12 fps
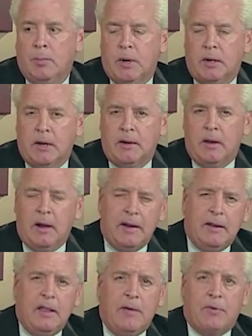But I
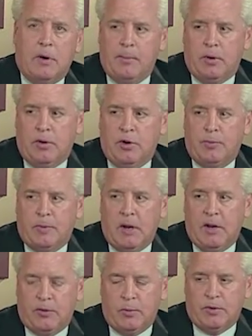did that for a number of years, but
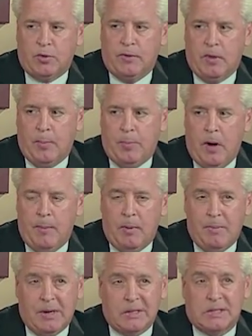then I switched over to the pump
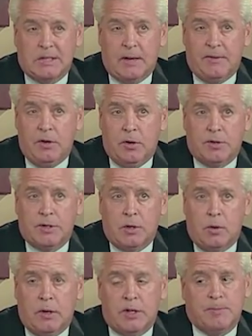about 7 years
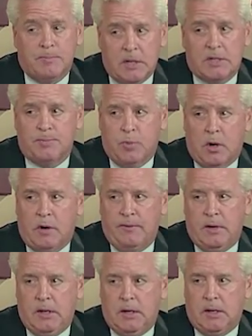ago, and it's much more
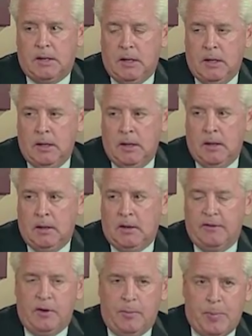convenient.
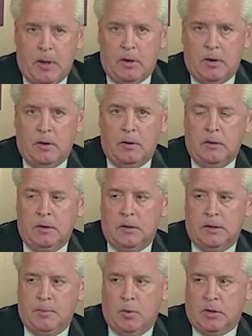Gives you a better
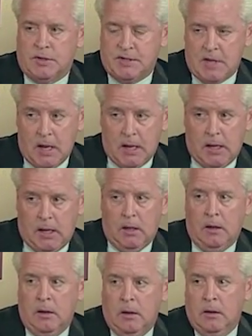and more
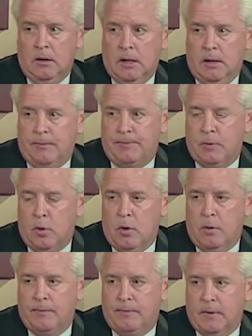steady
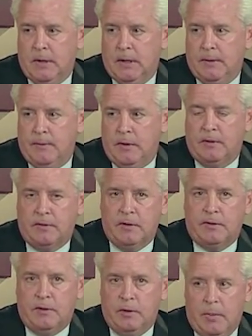flow of
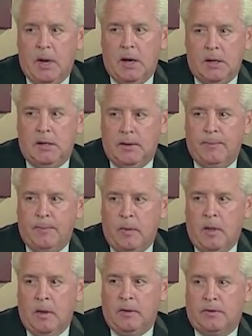insulin to your body.
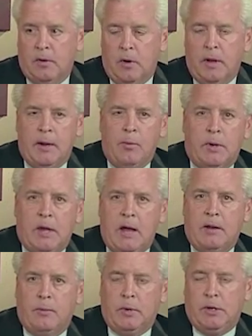So, and then when you
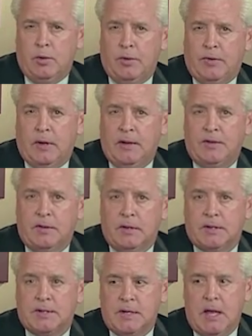use the
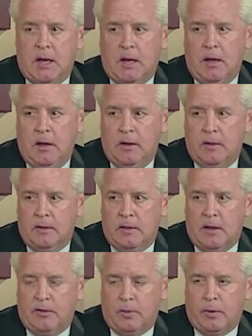insulin stick,
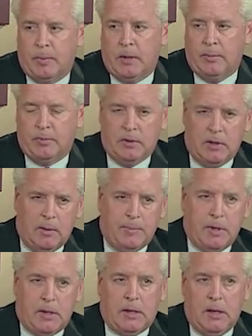that's where it becomes a little
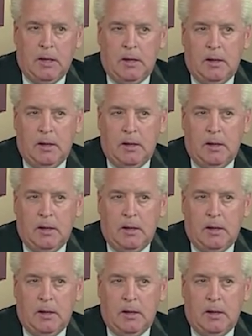bit